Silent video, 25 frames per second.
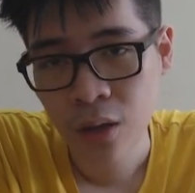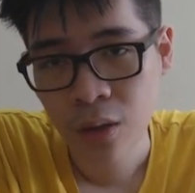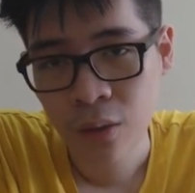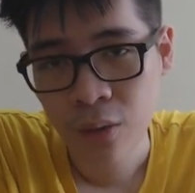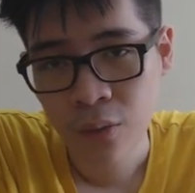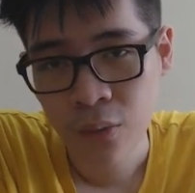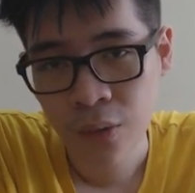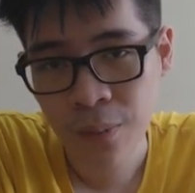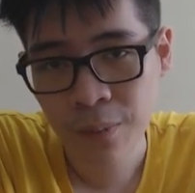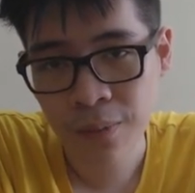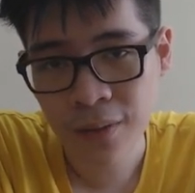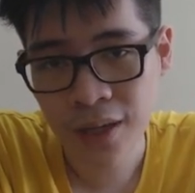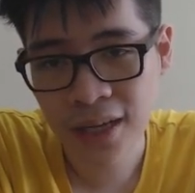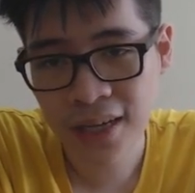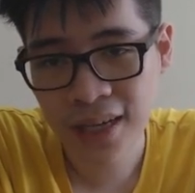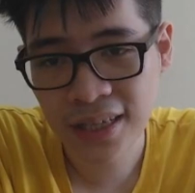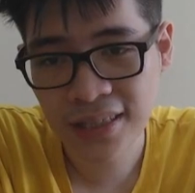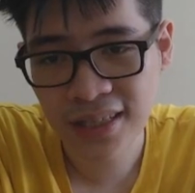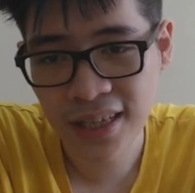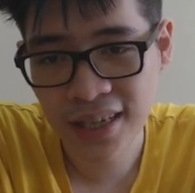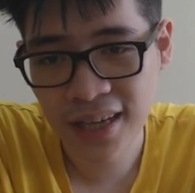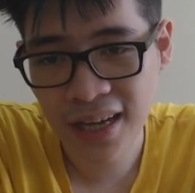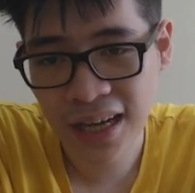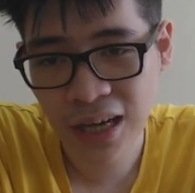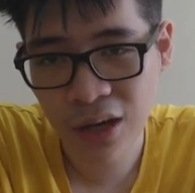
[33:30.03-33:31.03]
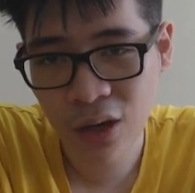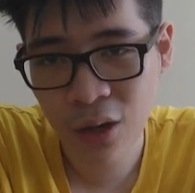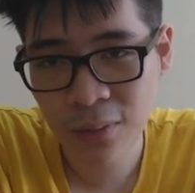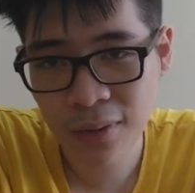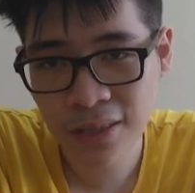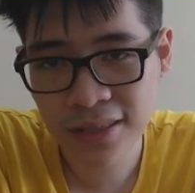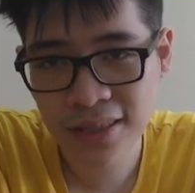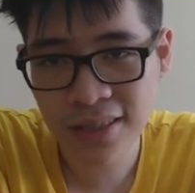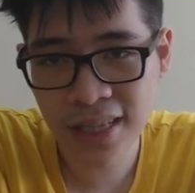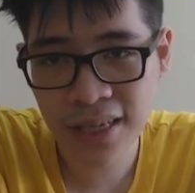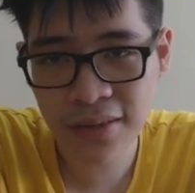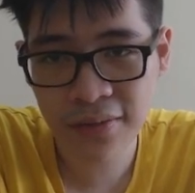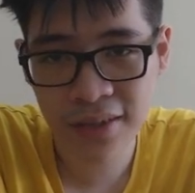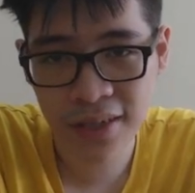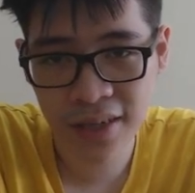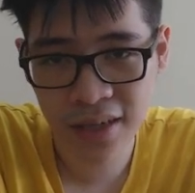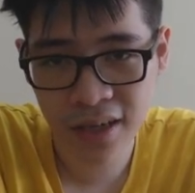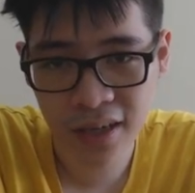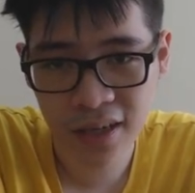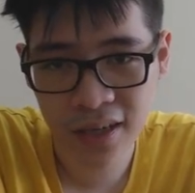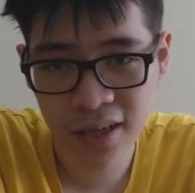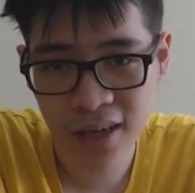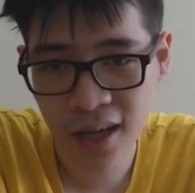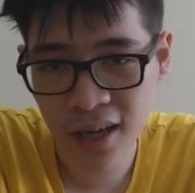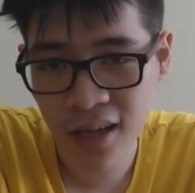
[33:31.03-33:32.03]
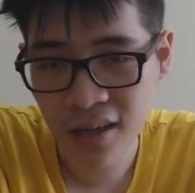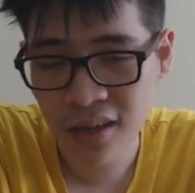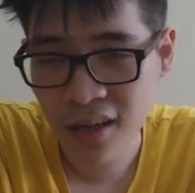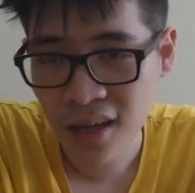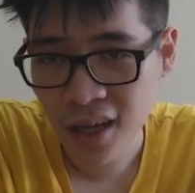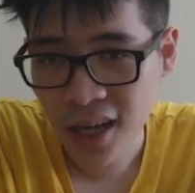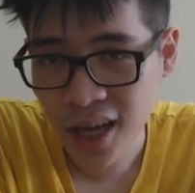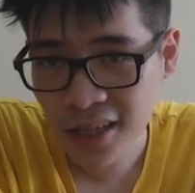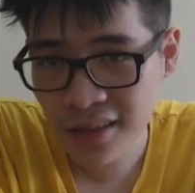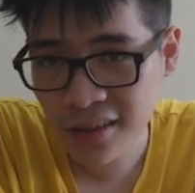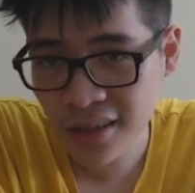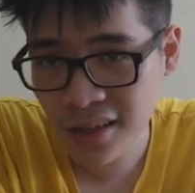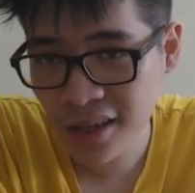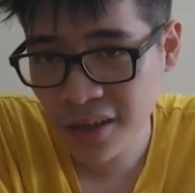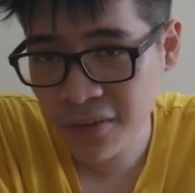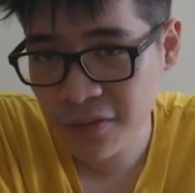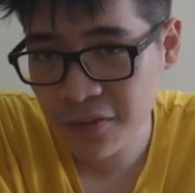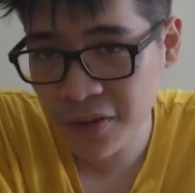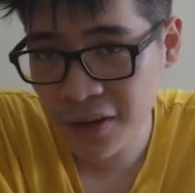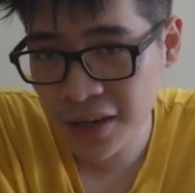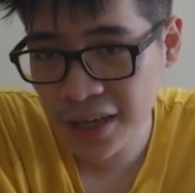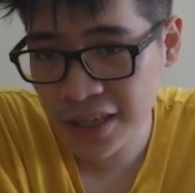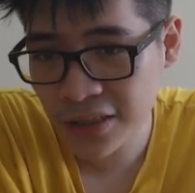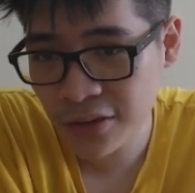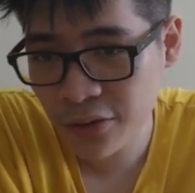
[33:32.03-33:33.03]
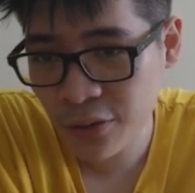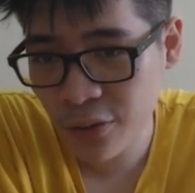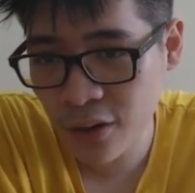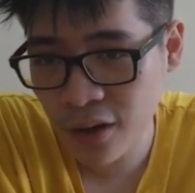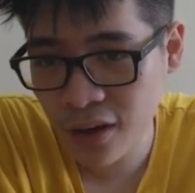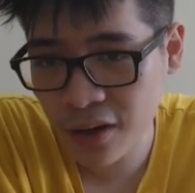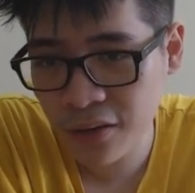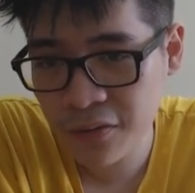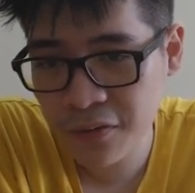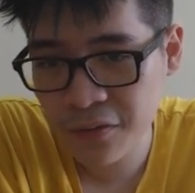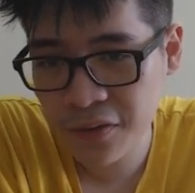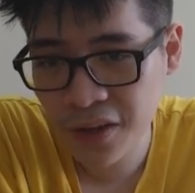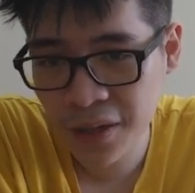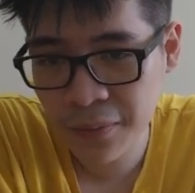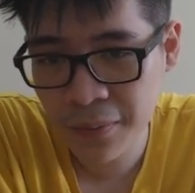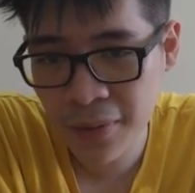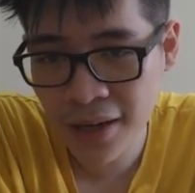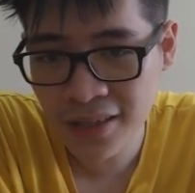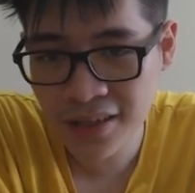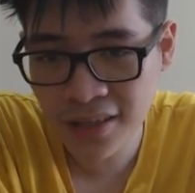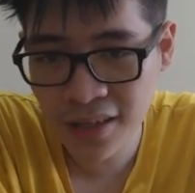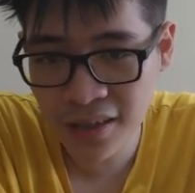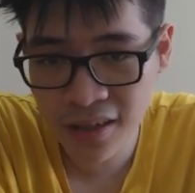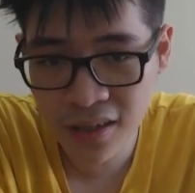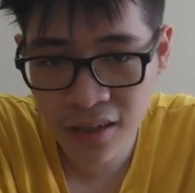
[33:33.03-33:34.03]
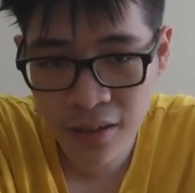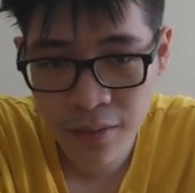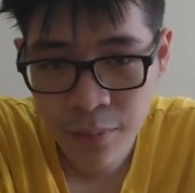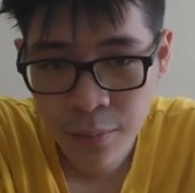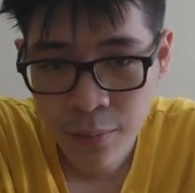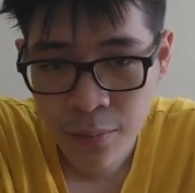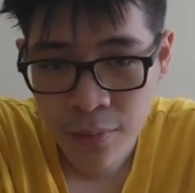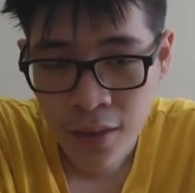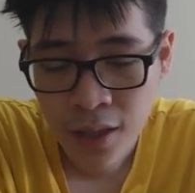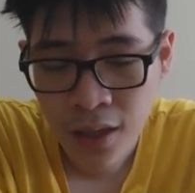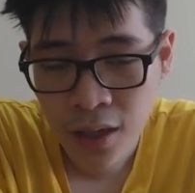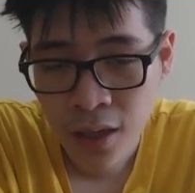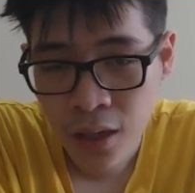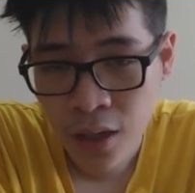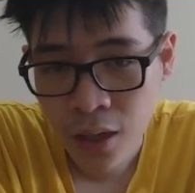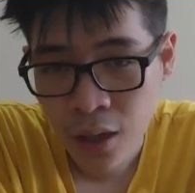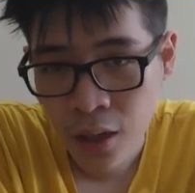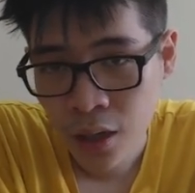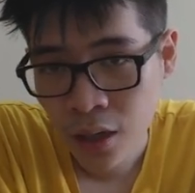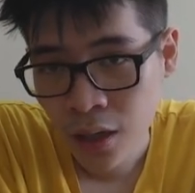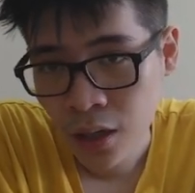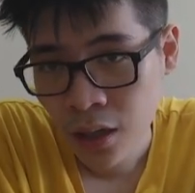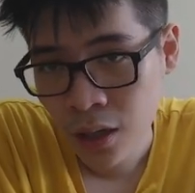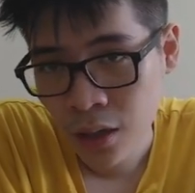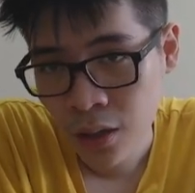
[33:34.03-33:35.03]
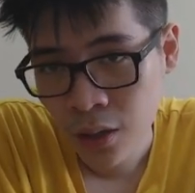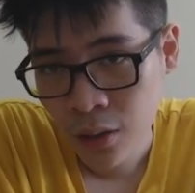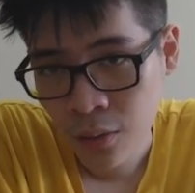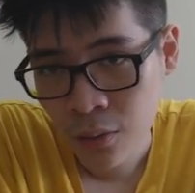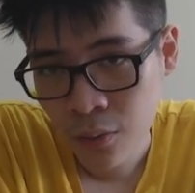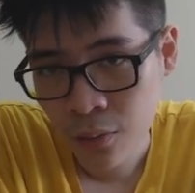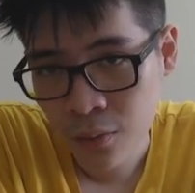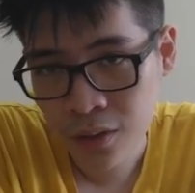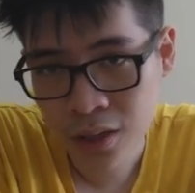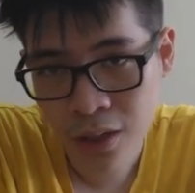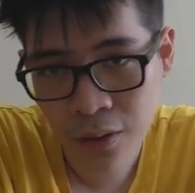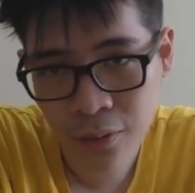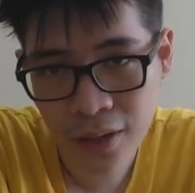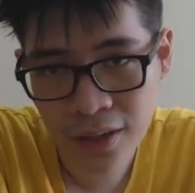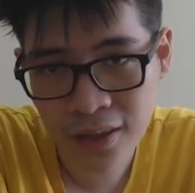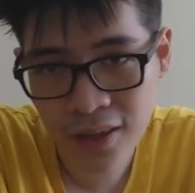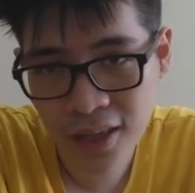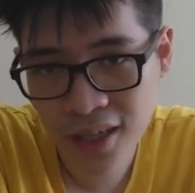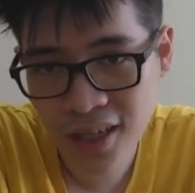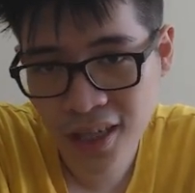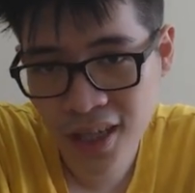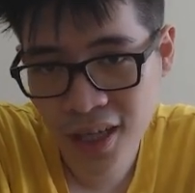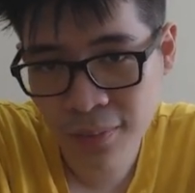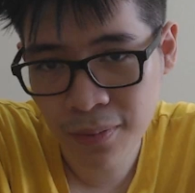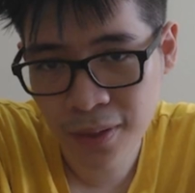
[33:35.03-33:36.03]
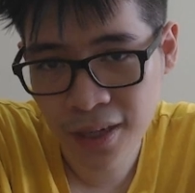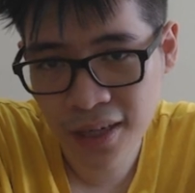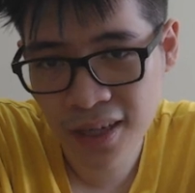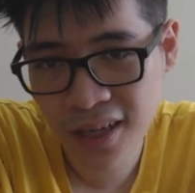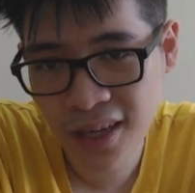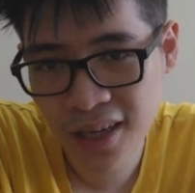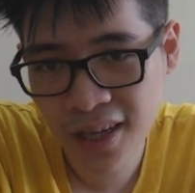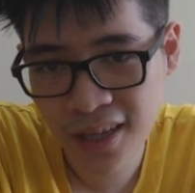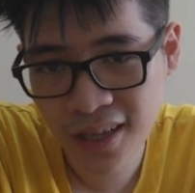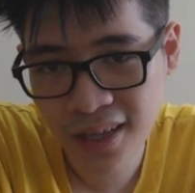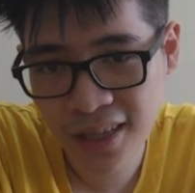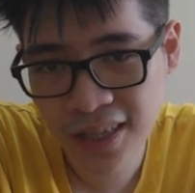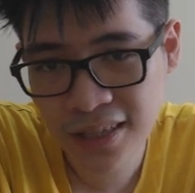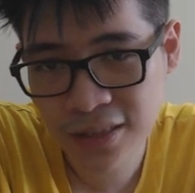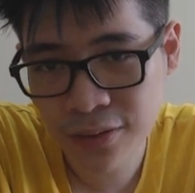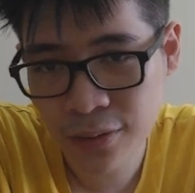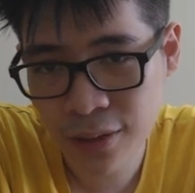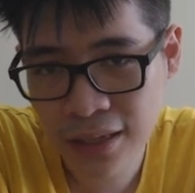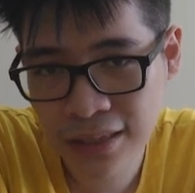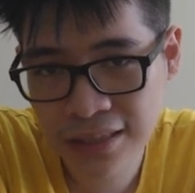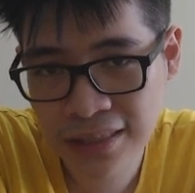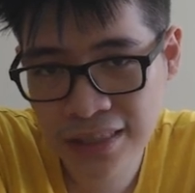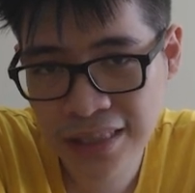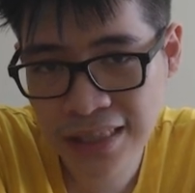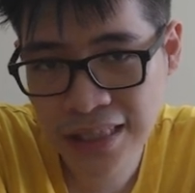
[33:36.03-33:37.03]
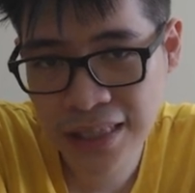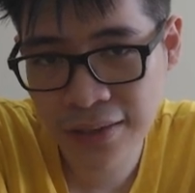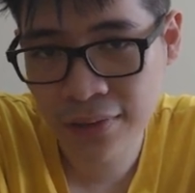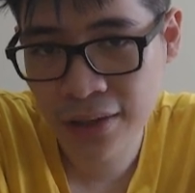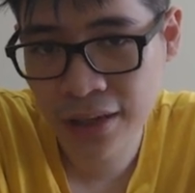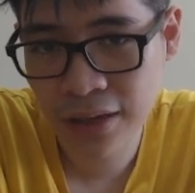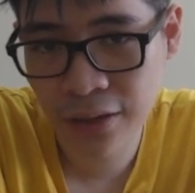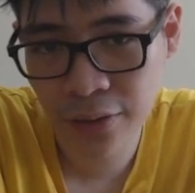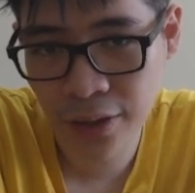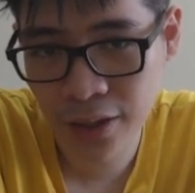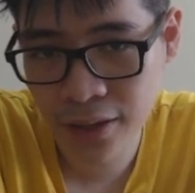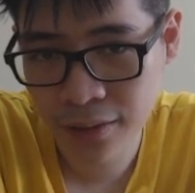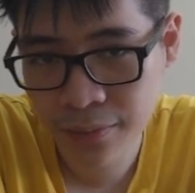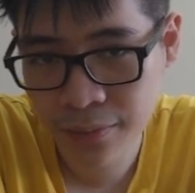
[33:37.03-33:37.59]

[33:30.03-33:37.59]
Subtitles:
We'll play against the guy Homeless Steven here. Yeah, I think a fairly strong FIDE master with a rating of like nearly 2700.